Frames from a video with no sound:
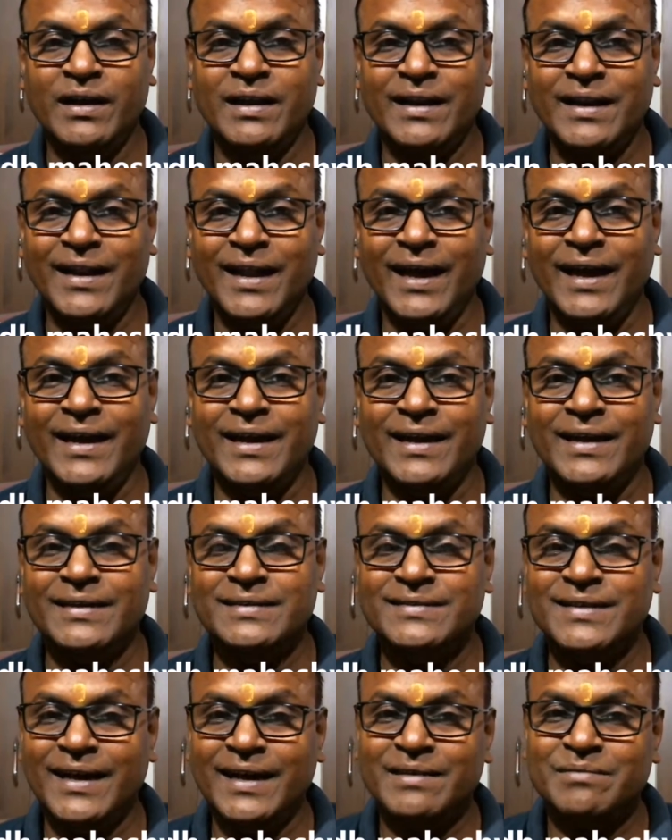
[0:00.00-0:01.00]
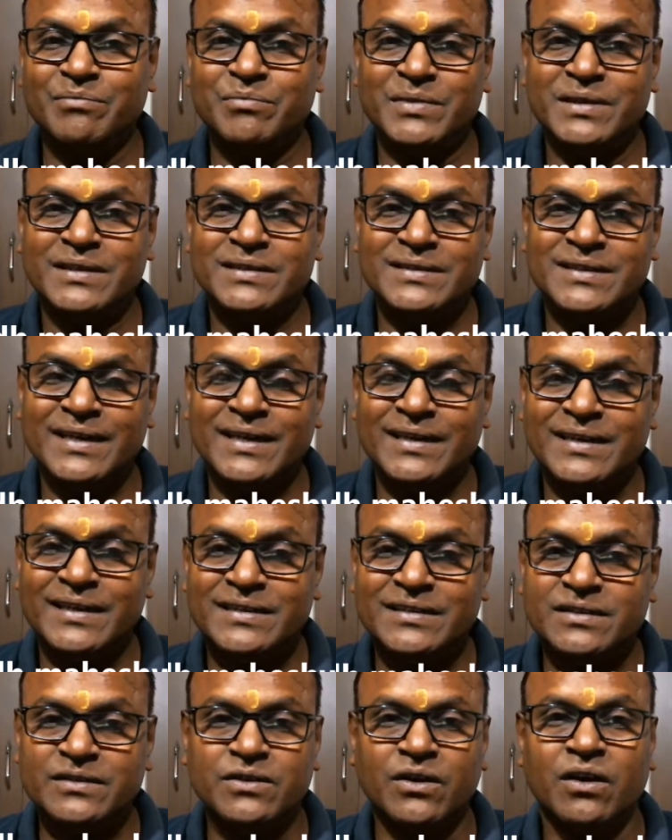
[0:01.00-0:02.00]
like that means it
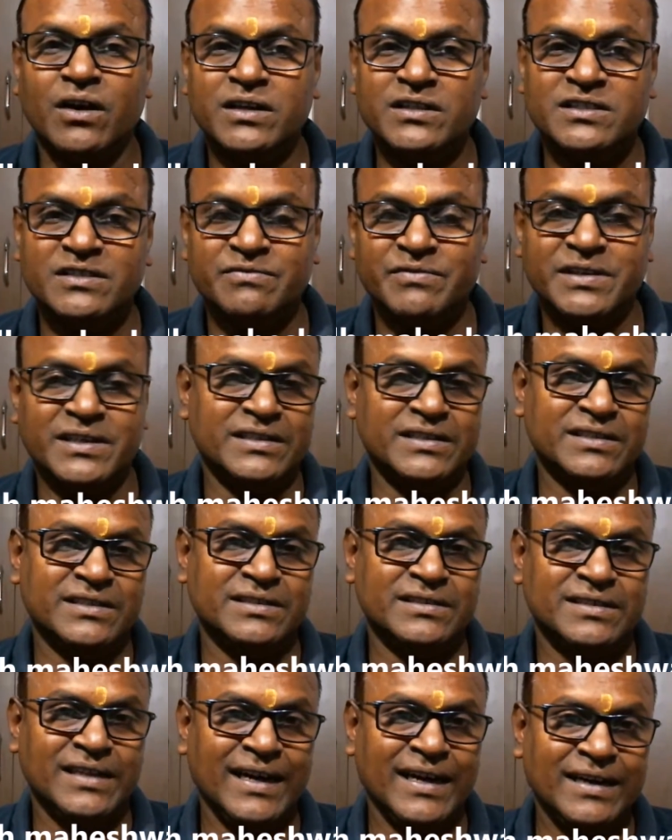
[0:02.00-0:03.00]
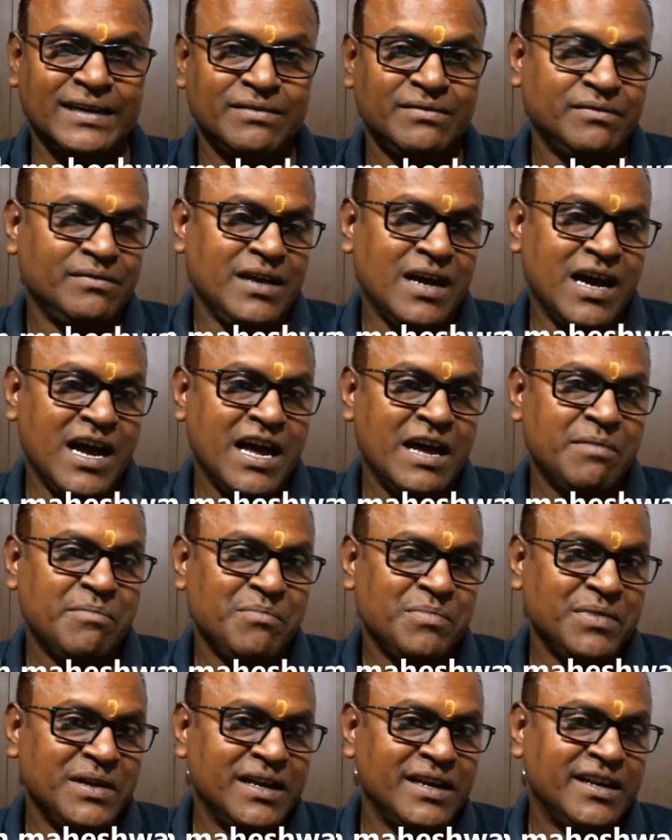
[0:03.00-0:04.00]
is God's wish that I am
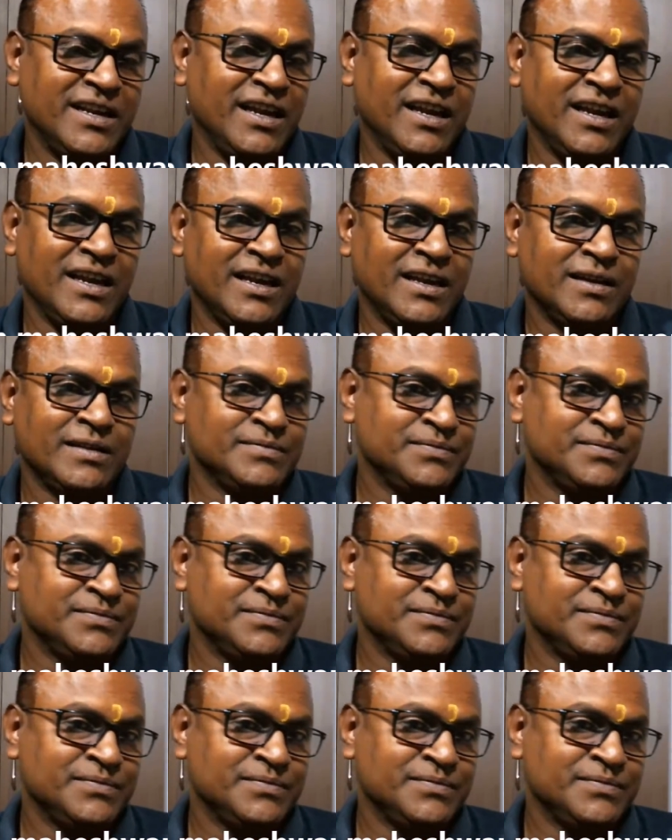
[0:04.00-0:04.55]
meeting